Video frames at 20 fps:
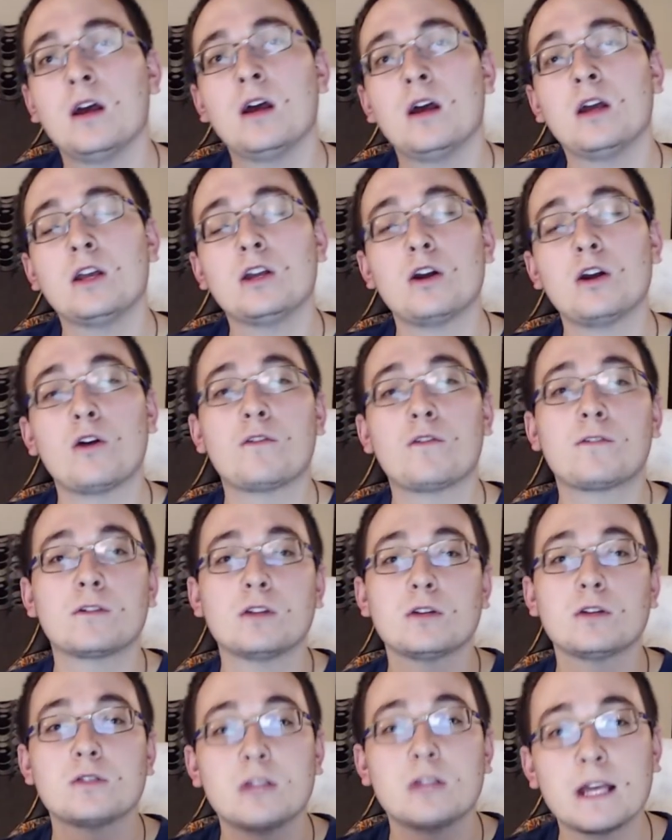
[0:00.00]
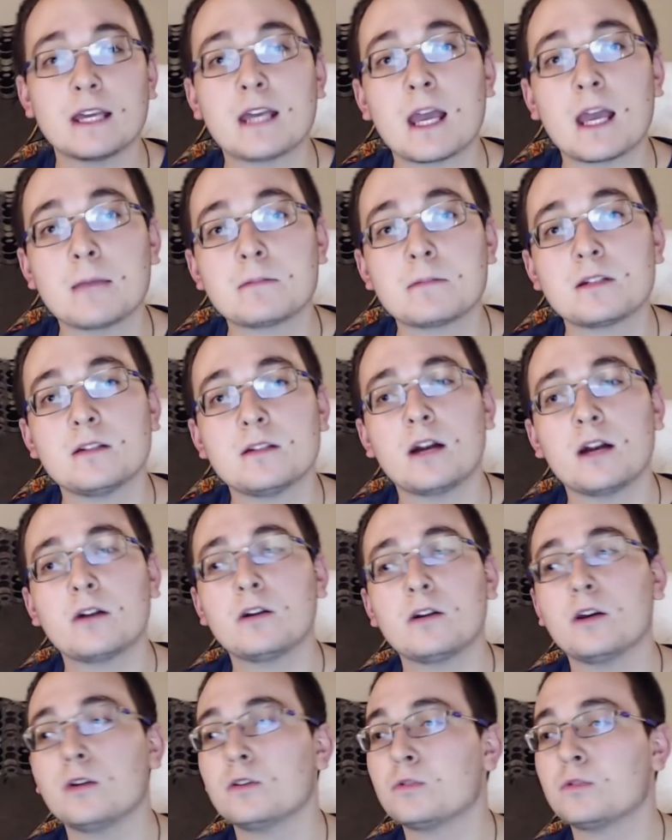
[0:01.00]
you know, for those late game
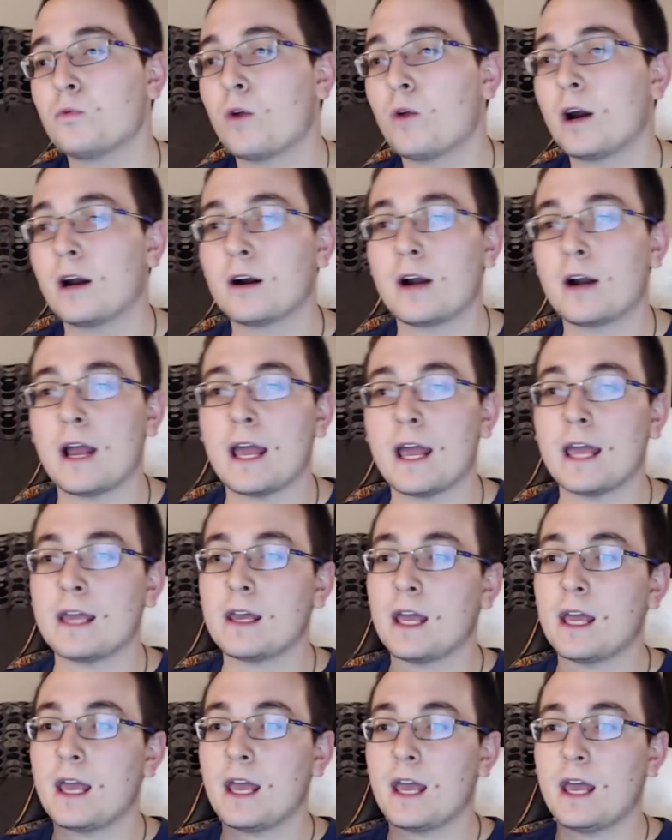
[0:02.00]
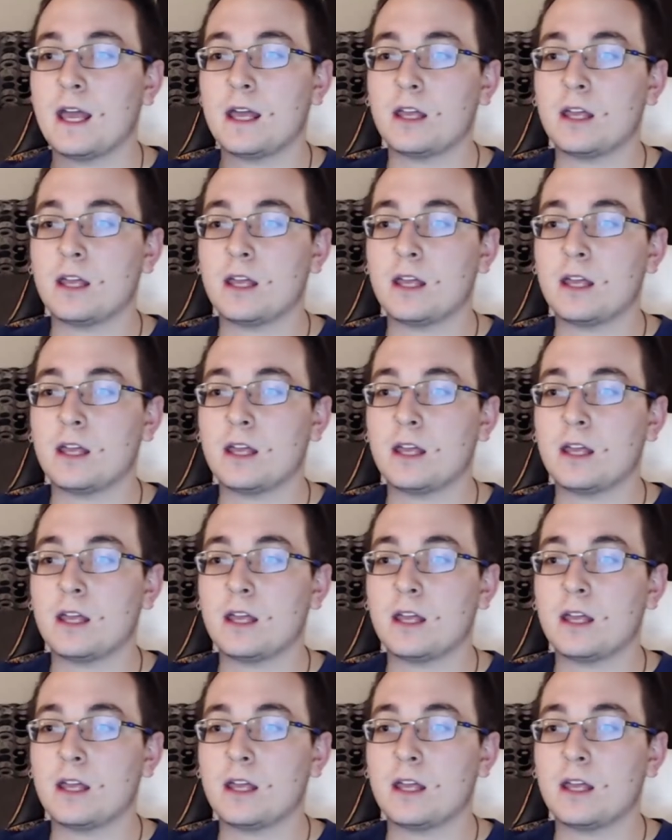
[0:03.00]
scenarios where a